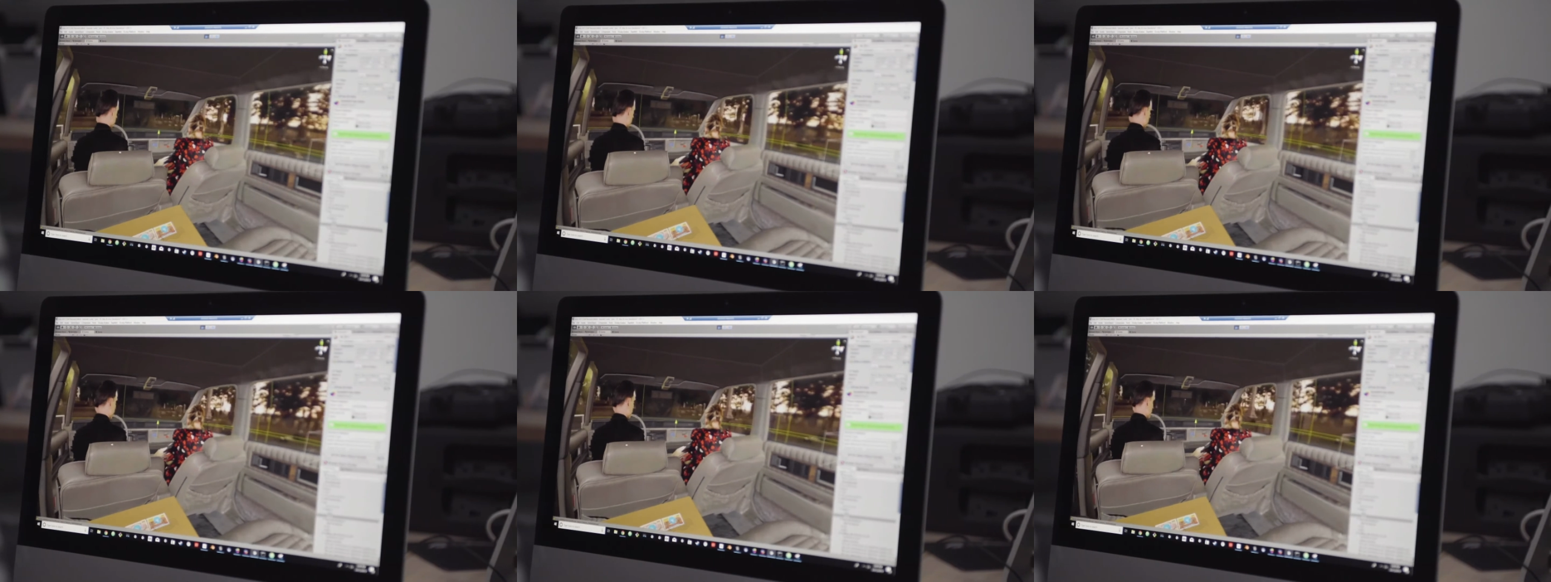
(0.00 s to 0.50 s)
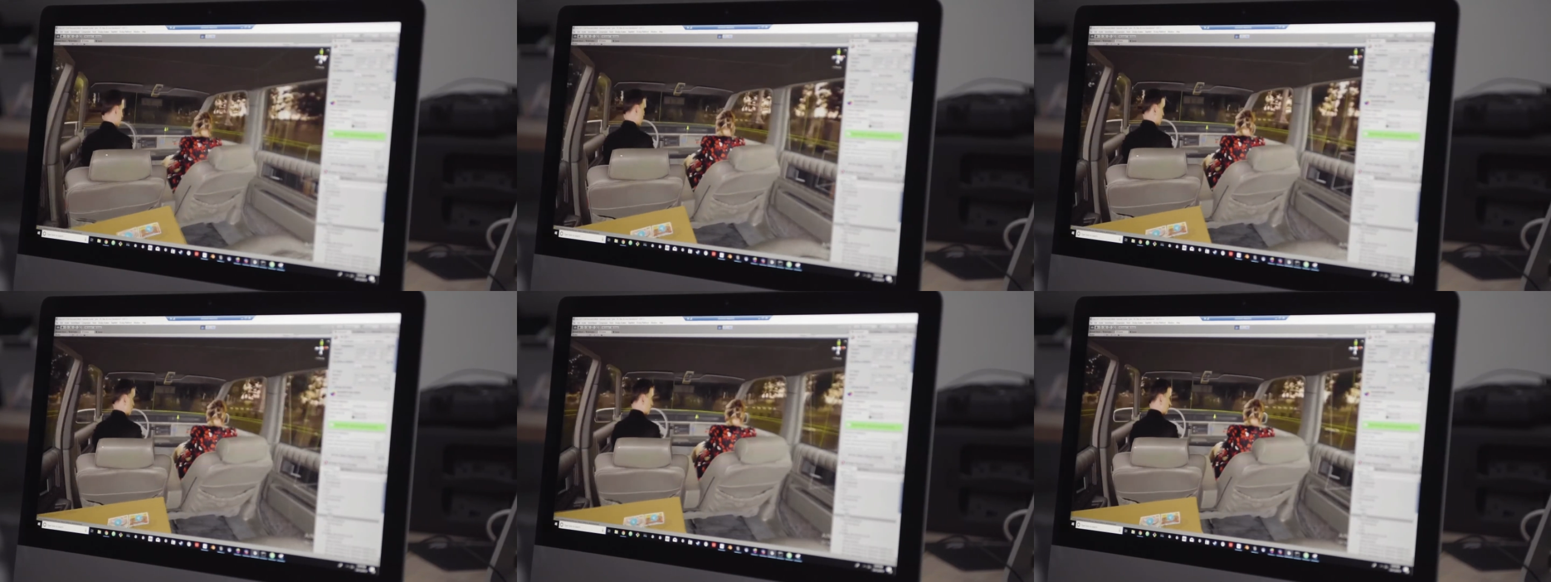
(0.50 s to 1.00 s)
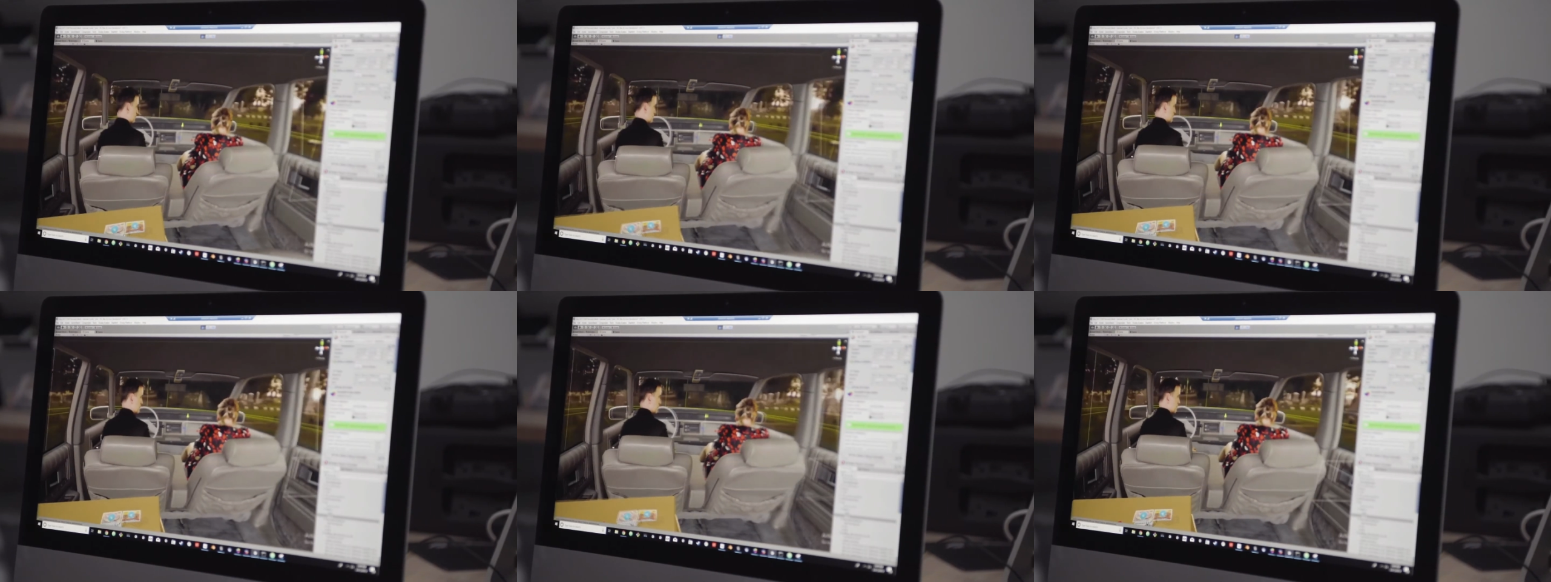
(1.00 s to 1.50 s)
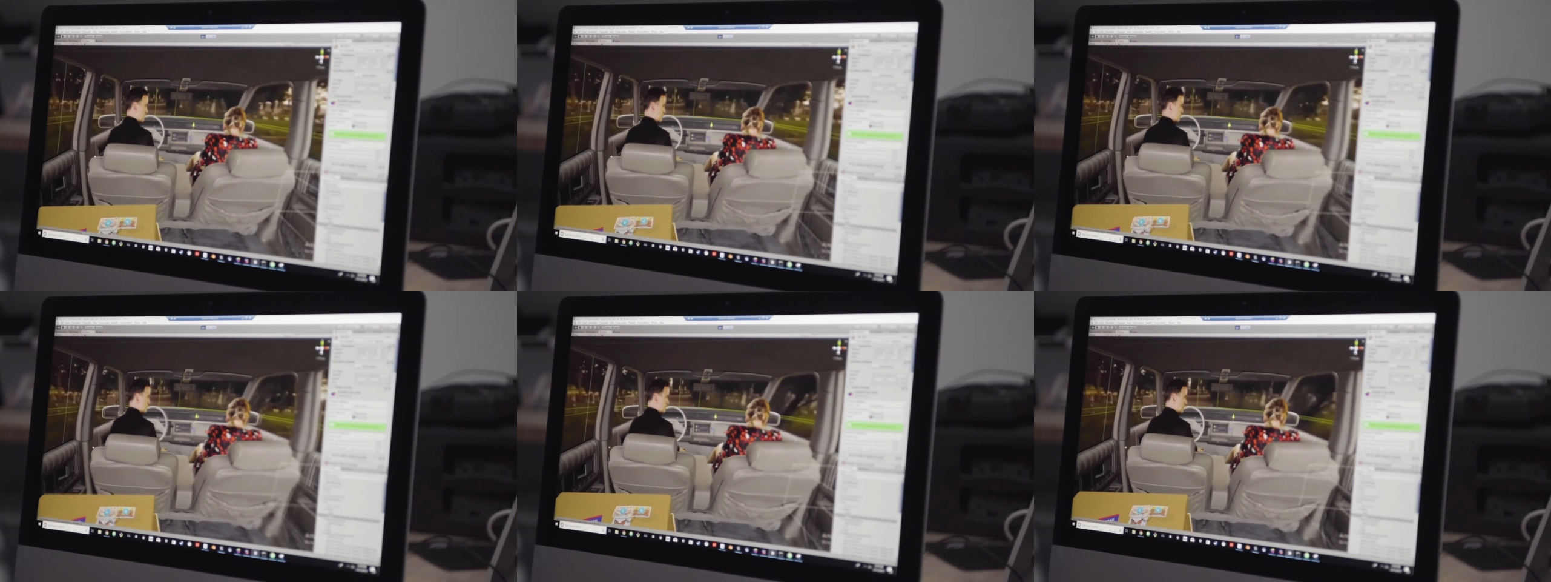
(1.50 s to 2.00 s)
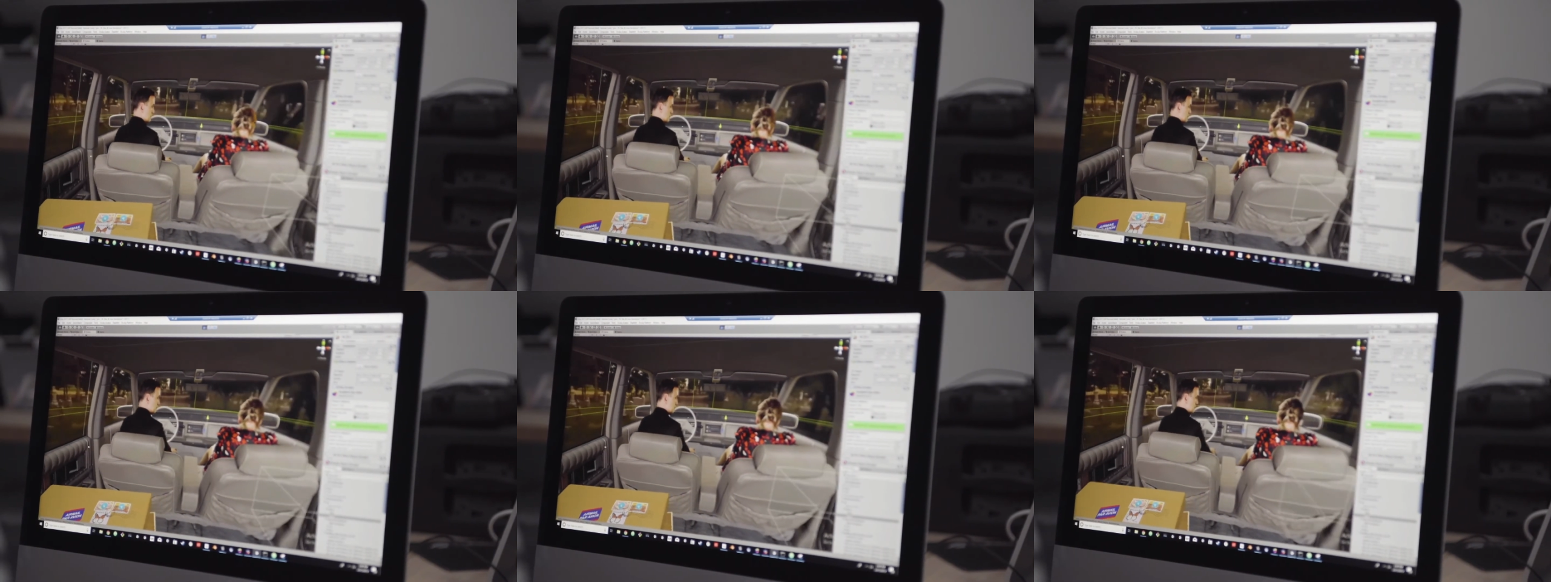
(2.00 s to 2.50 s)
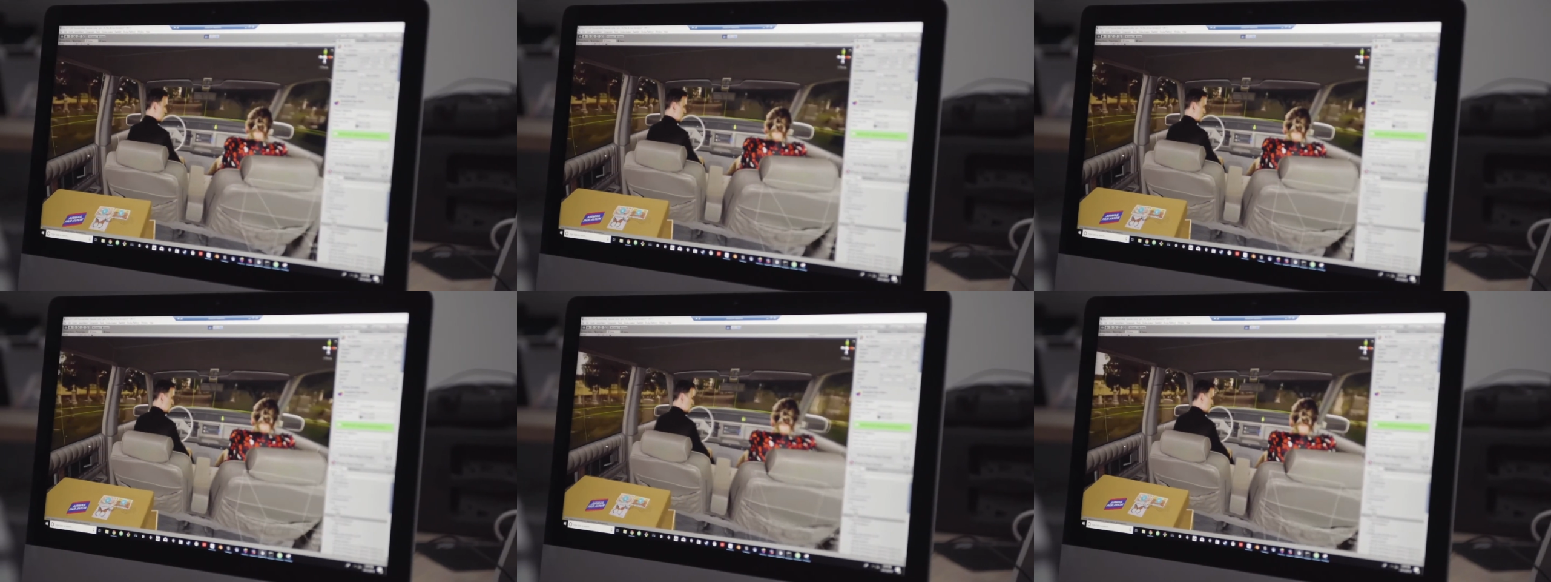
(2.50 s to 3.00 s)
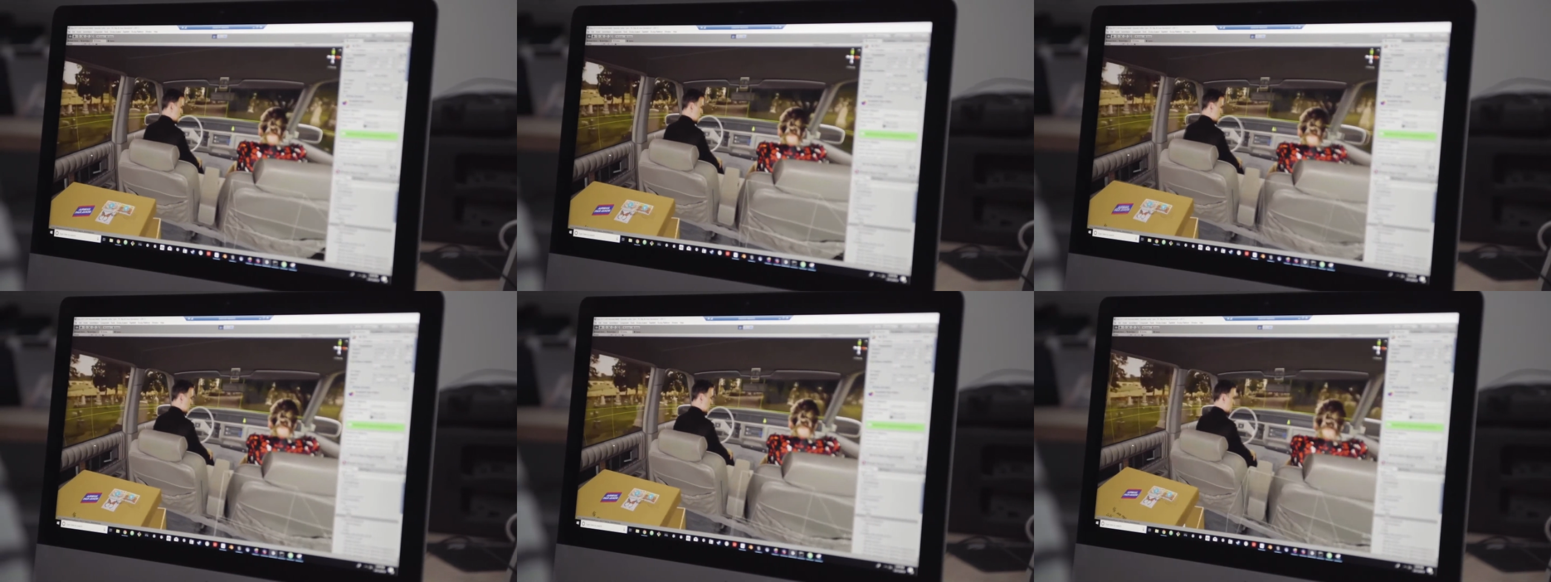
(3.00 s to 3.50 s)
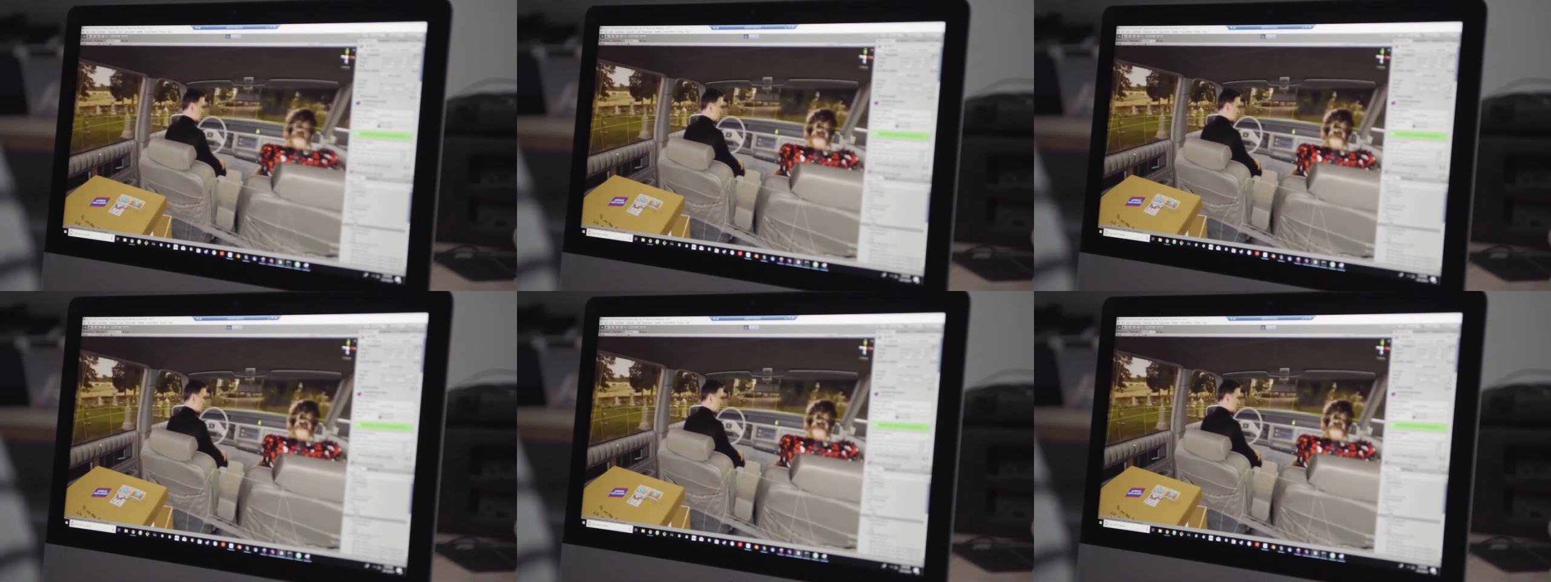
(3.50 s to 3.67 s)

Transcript: Nobody's mouth can be seen.